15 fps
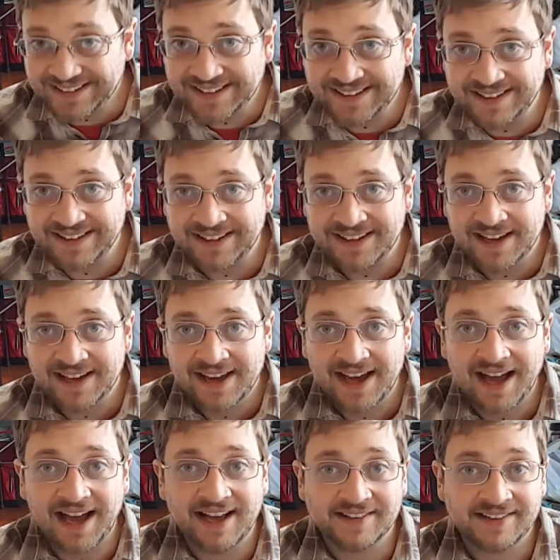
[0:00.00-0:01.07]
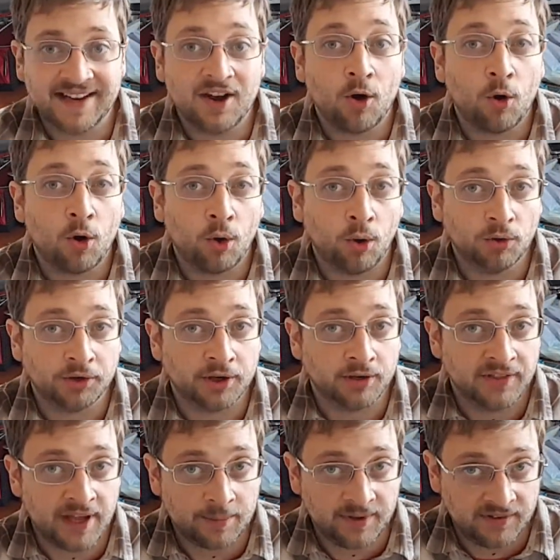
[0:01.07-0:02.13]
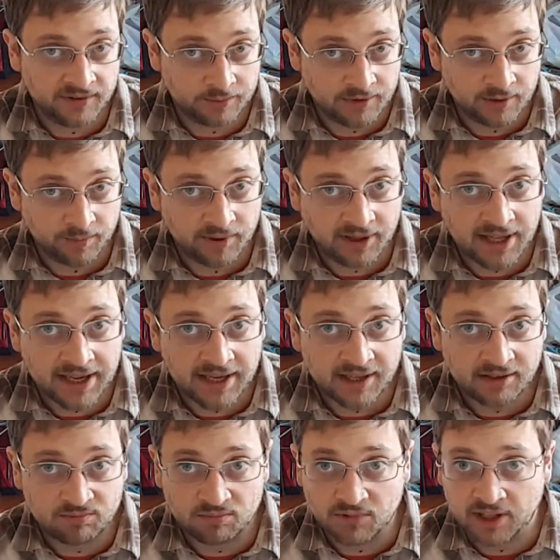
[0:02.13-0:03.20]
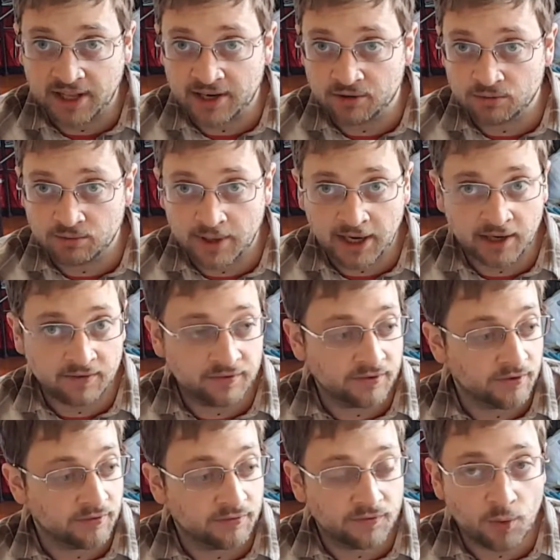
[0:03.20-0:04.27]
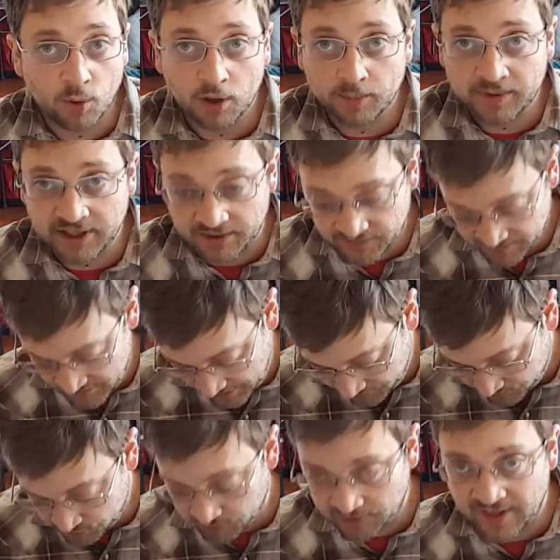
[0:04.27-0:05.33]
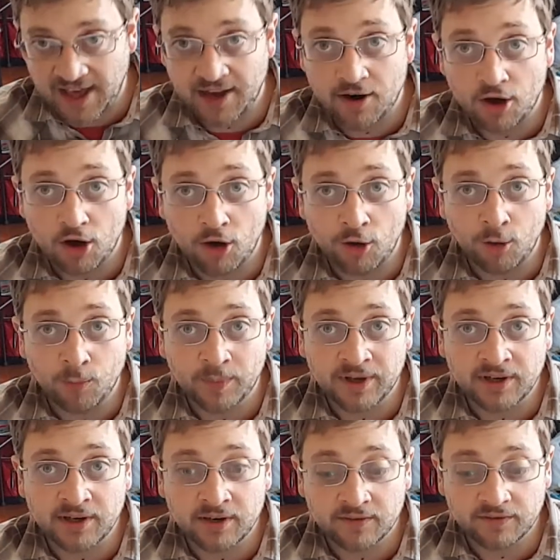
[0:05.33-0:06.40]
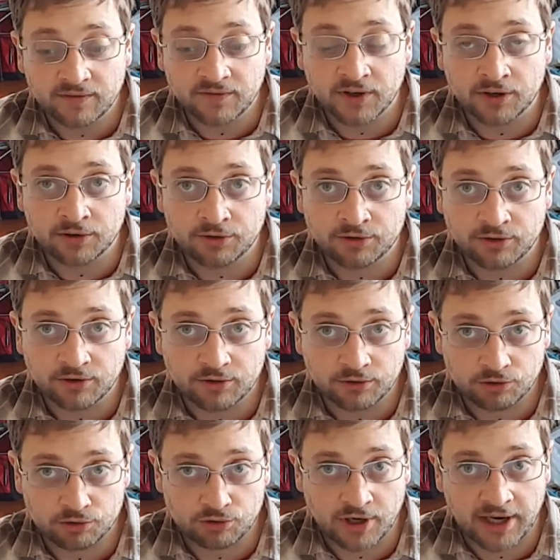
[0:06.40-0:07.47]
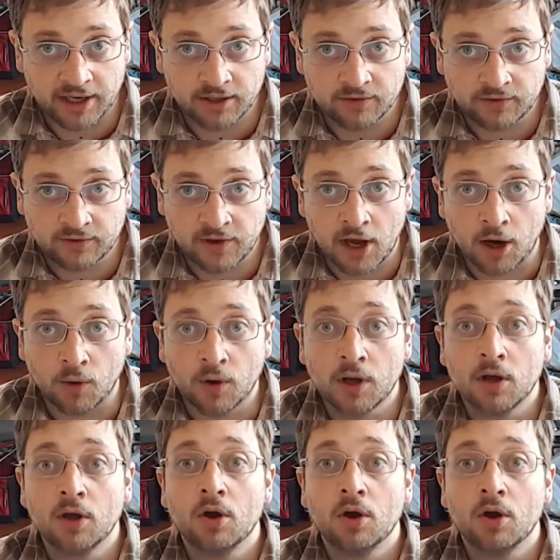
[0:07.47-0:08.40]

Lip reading: E as a whole note. That means I'm going to play it, I'm going to let it ring for 4 beats, and that's just that open first string. So